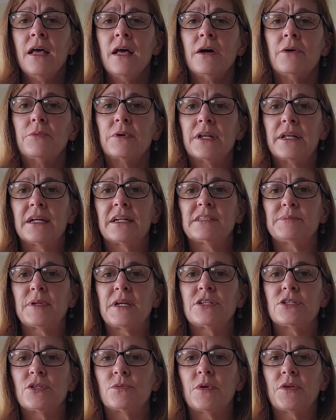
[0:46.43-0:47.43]
I want to
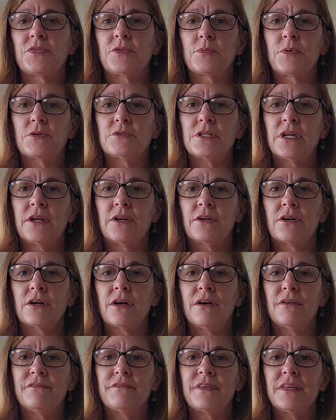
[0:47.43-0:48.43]
explain to you what the rotator
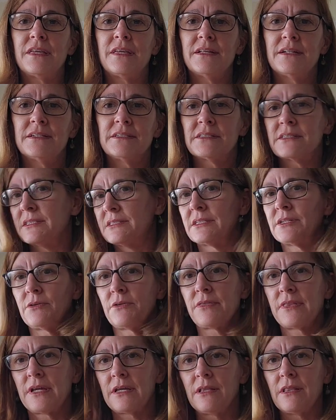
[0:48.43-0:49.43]
cuff is, because I
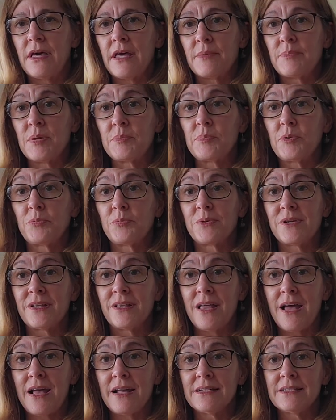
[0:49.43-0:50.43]
don't think a lot of people
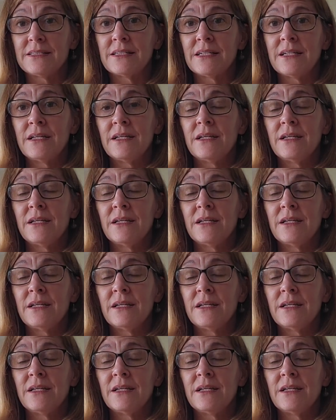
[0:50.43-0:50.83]
realize.